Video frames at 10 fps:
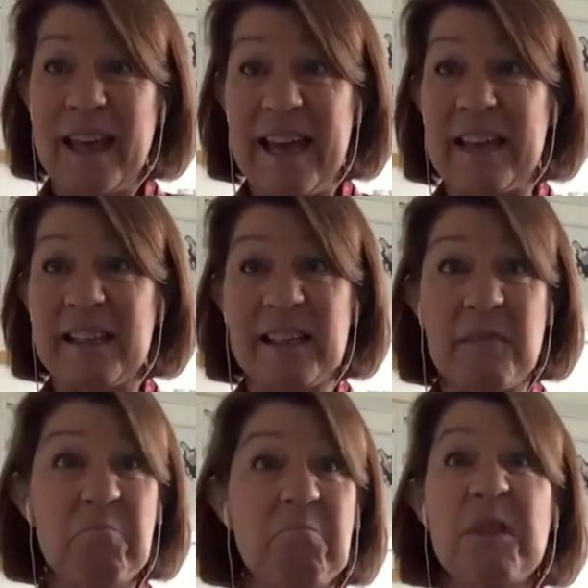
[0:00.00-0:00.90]
is
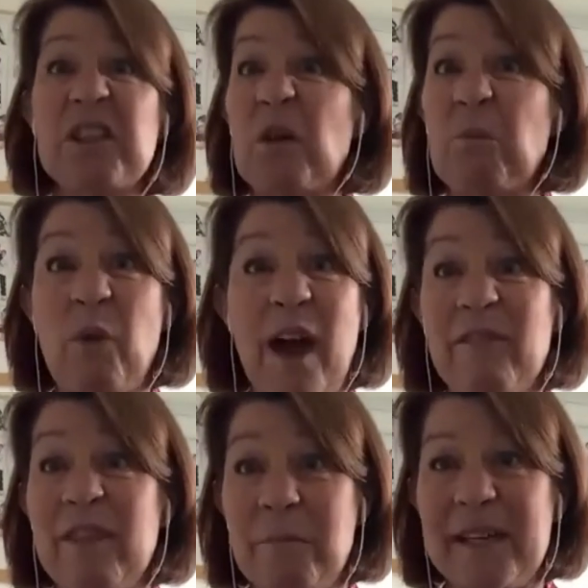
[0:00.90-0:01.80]

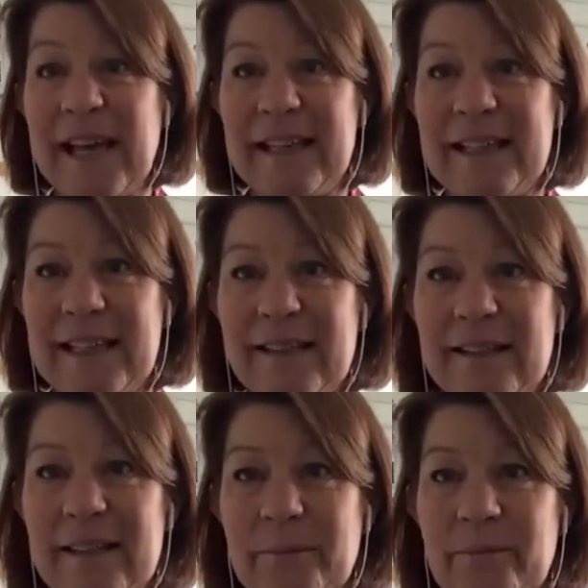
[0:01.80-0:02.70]
somewhere in the mid
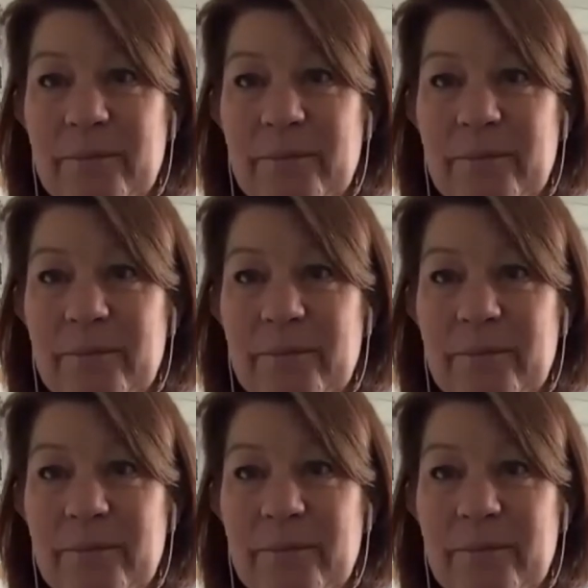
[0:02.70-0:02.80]
80s.